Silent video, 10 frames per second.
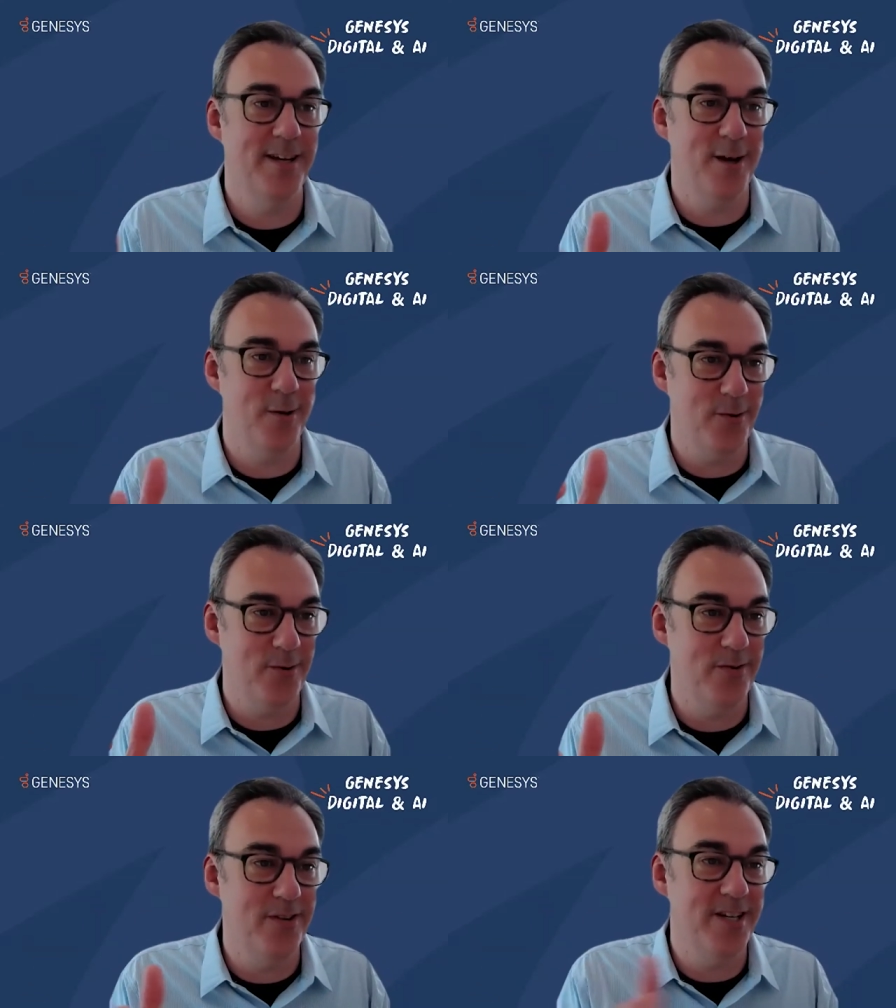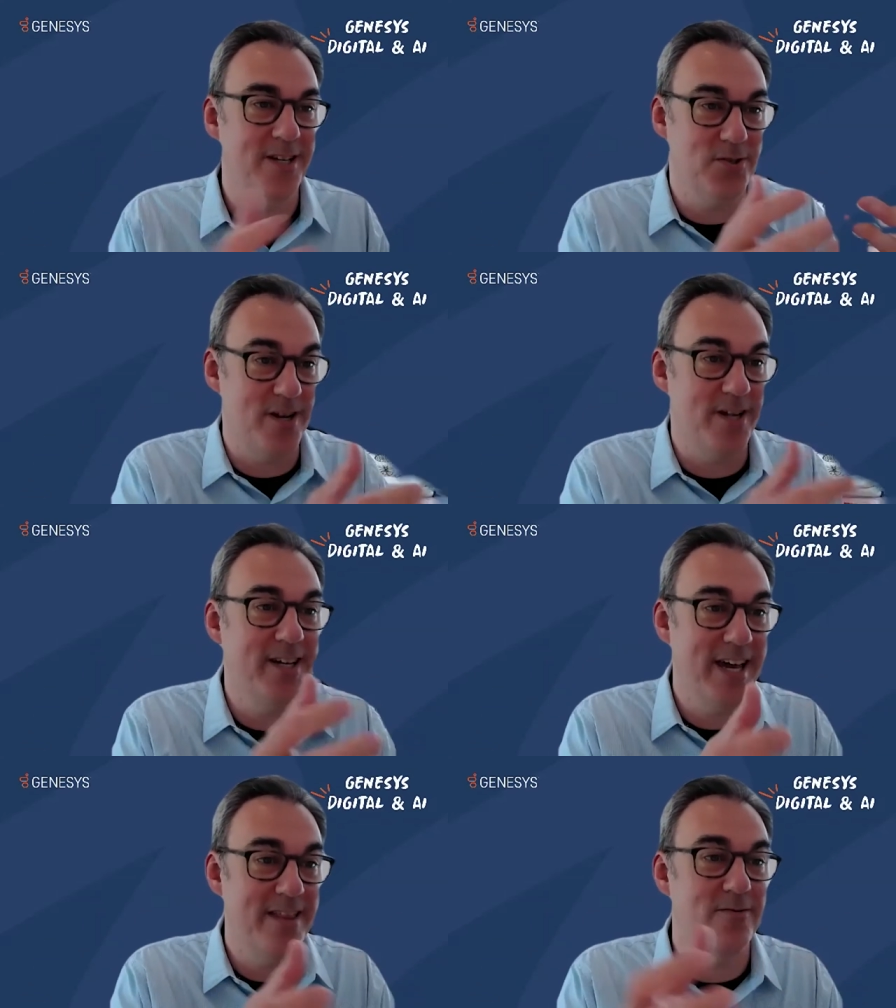you know, you need to string
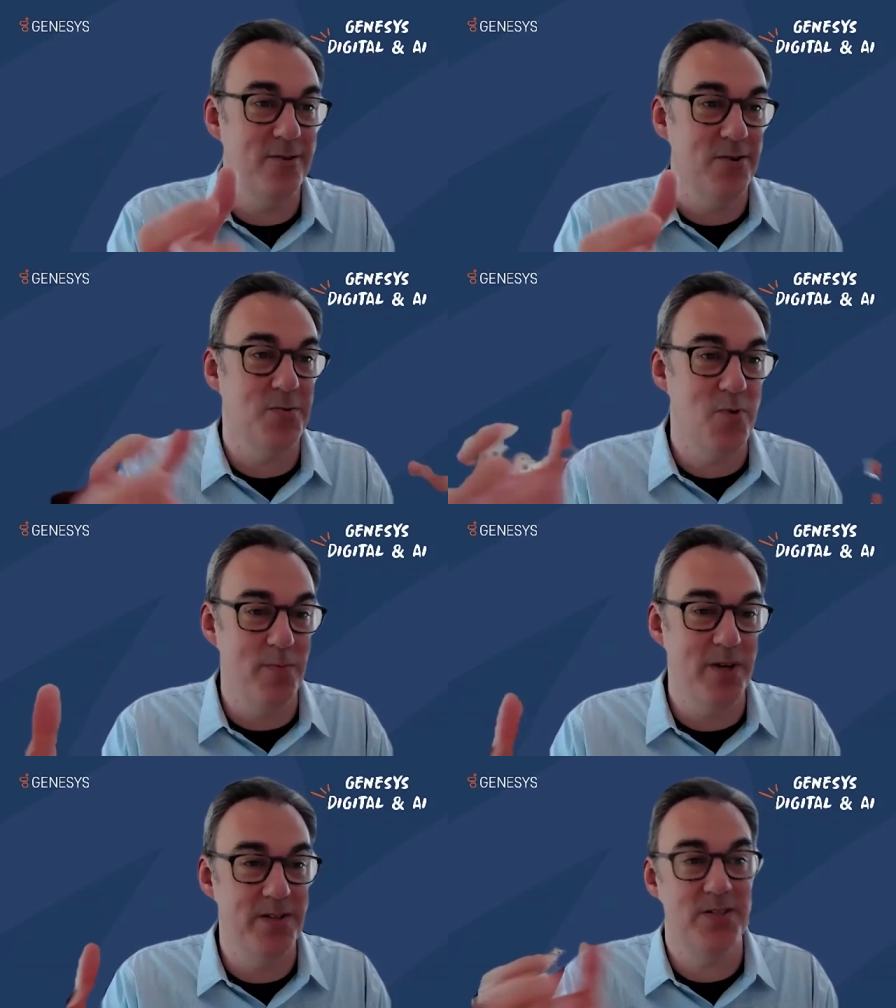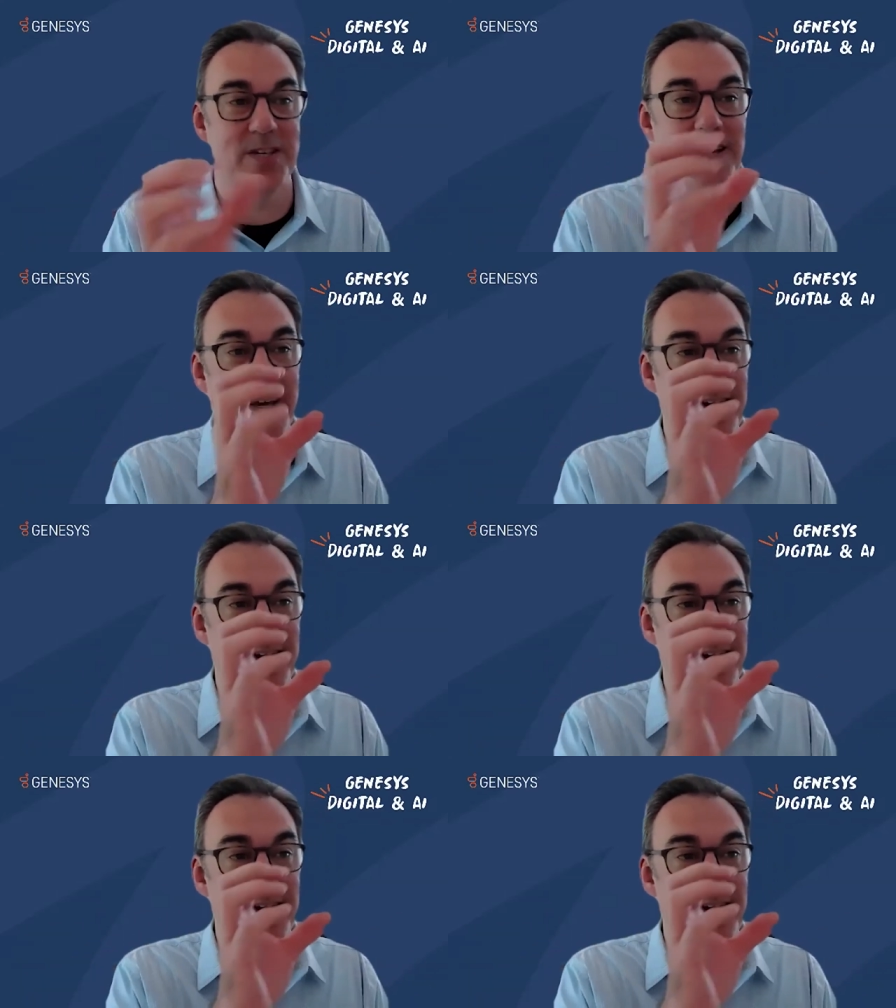together those moments.